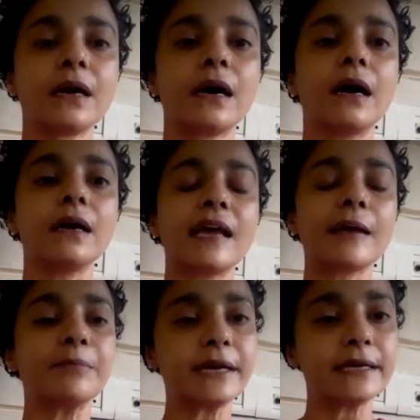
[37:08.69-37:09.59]

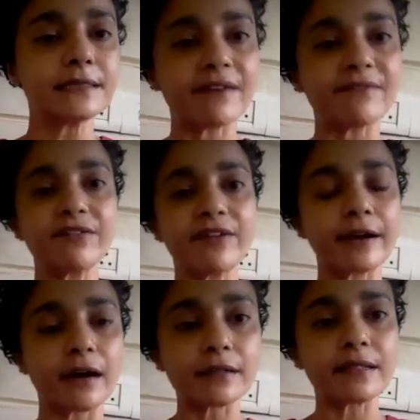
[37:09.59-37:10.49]
Libraries
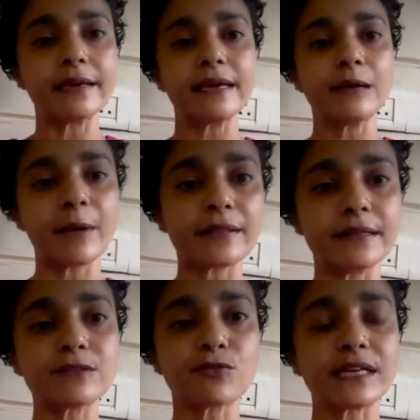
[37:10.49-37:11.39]
everywhere are thinking about
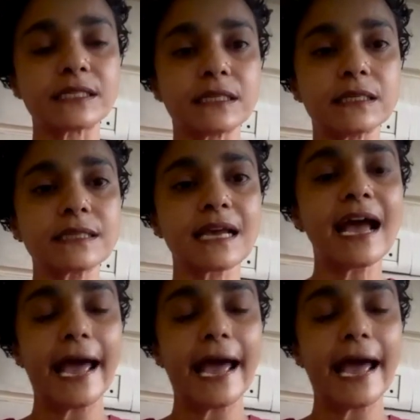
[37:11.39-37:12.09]
these questions,